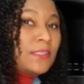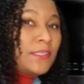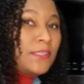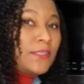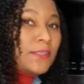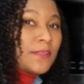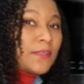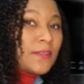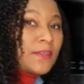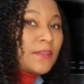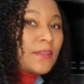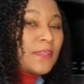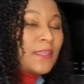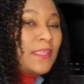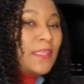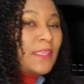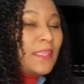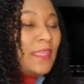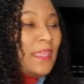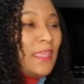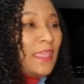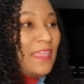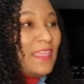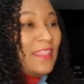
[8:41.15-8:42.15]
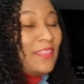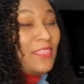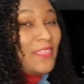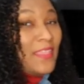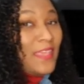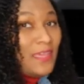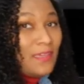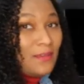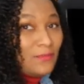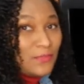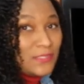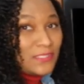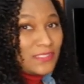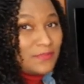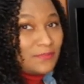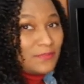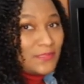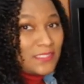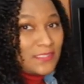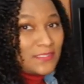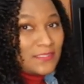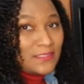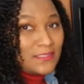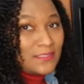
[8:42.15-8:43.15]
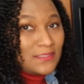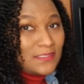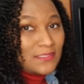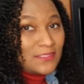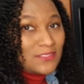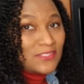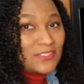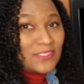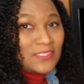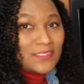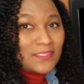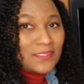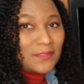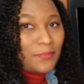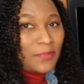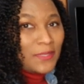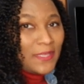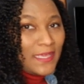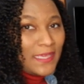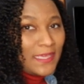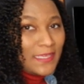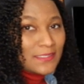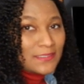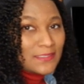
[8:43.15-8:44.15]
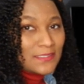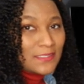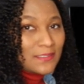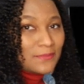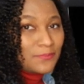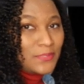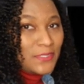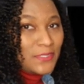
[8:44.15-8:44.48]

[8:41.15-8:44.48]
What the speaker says: here, and that was missing. It's just a plastic